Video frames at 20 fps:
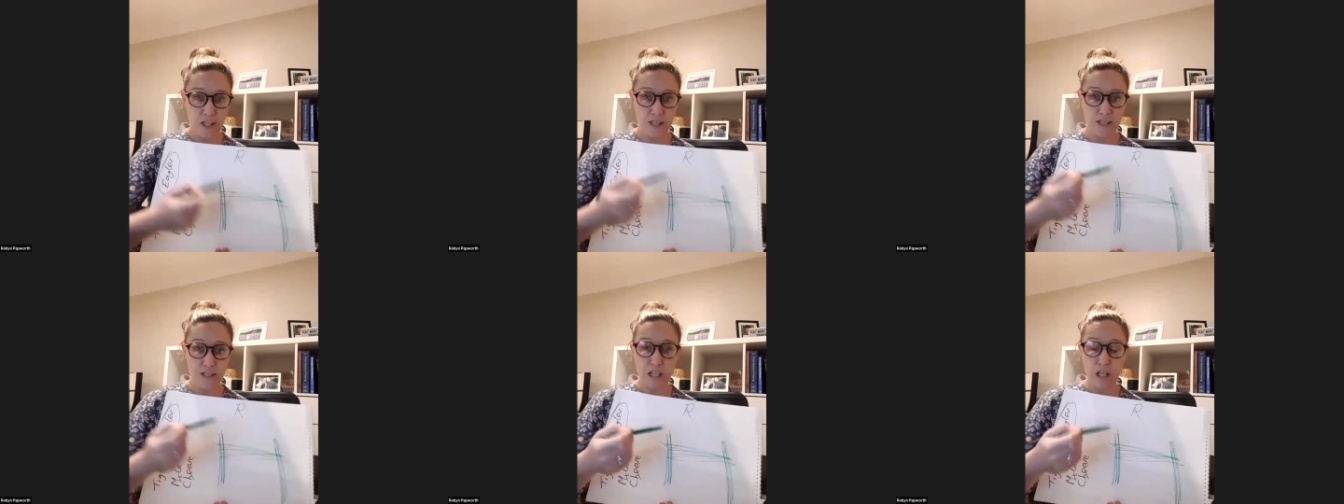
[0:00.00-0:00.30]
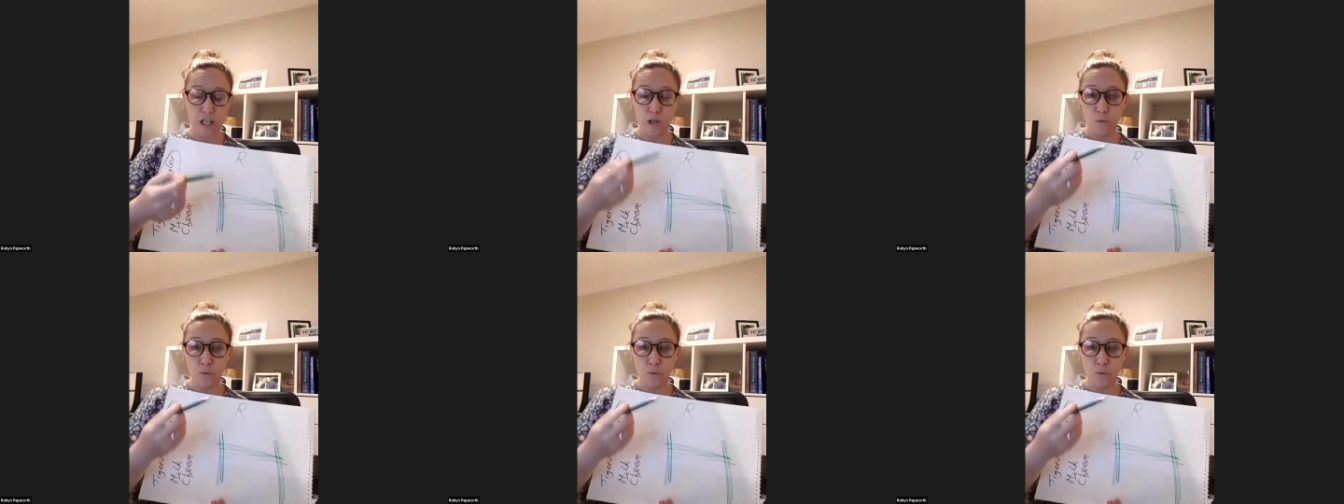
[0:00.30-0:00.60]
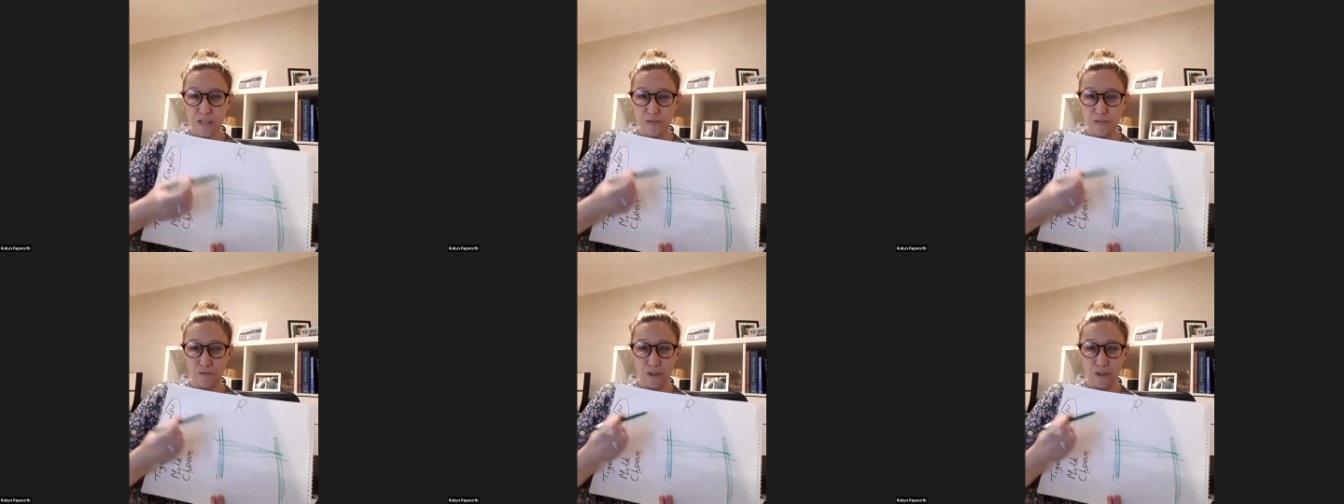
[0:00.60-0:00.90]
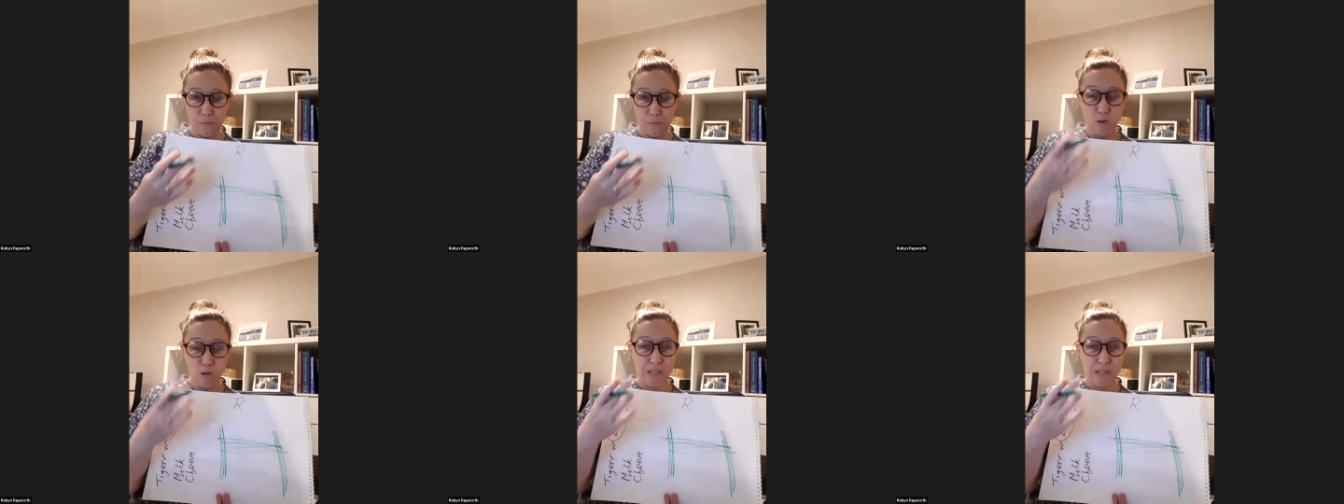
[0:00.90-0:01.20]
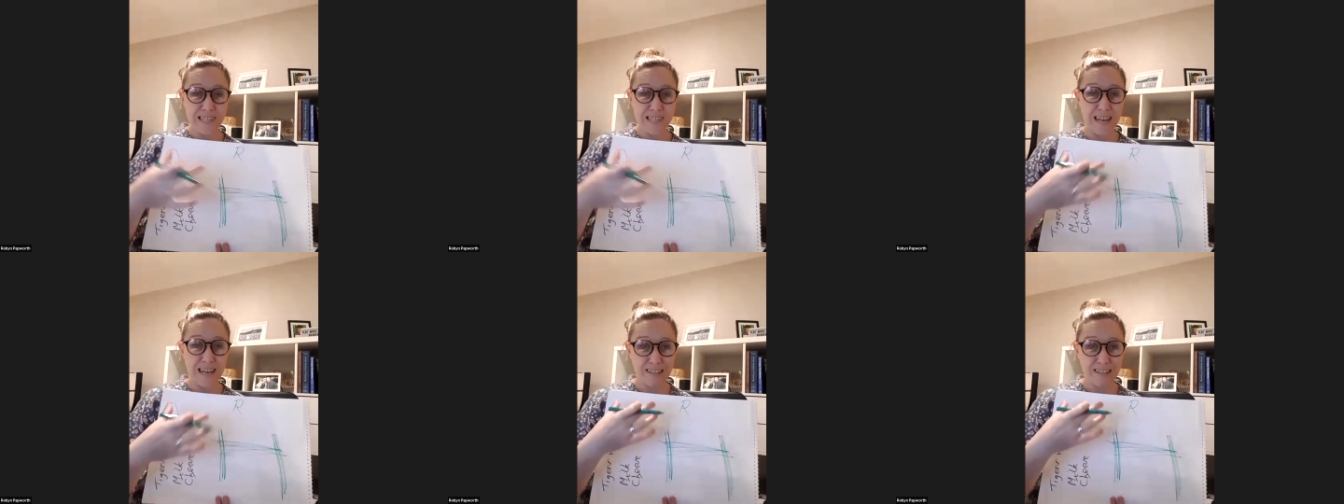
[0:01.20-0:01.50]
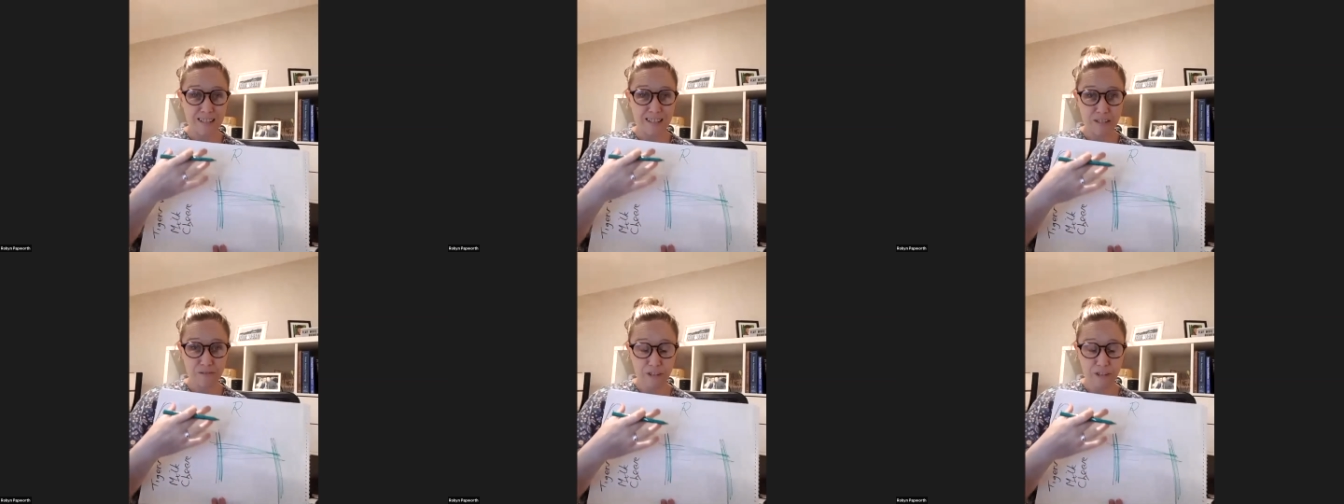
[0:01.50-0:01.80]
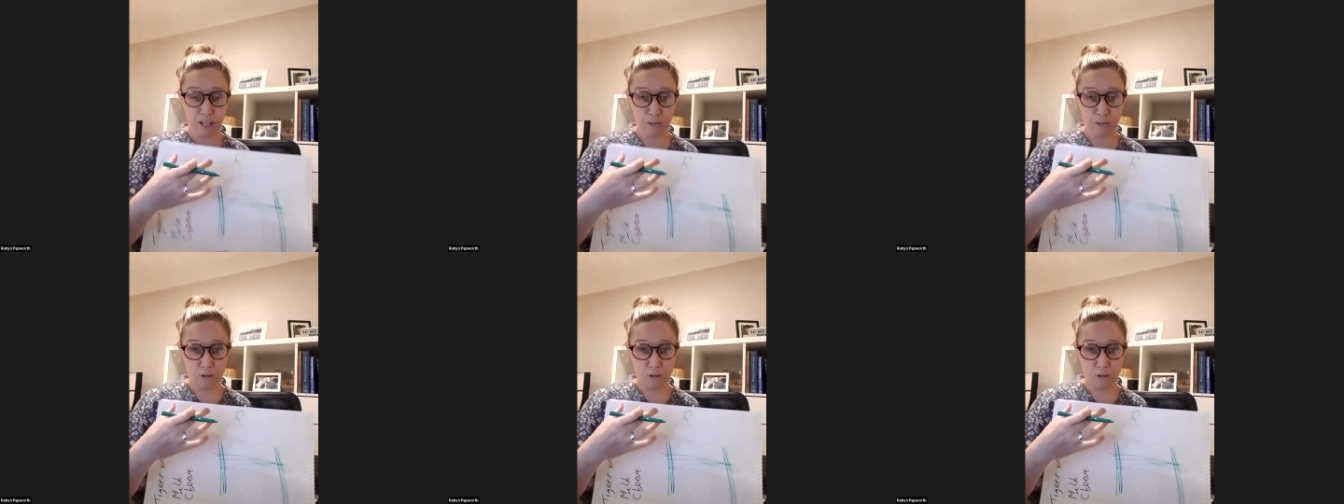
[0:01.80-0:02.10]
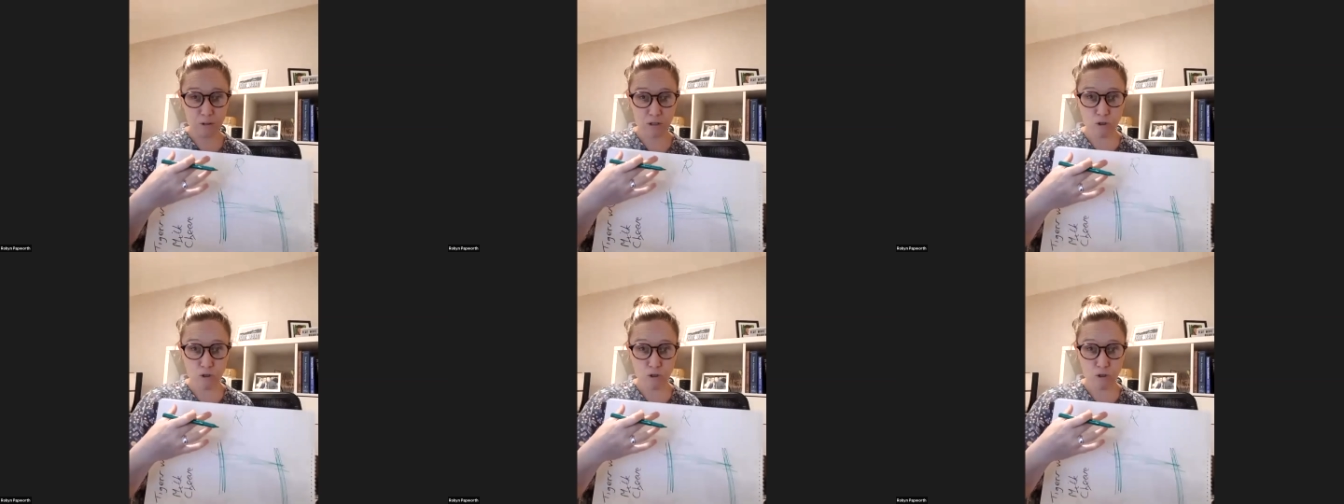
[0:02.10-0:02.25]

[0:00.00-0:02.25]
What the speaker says: until we develop or start to develop those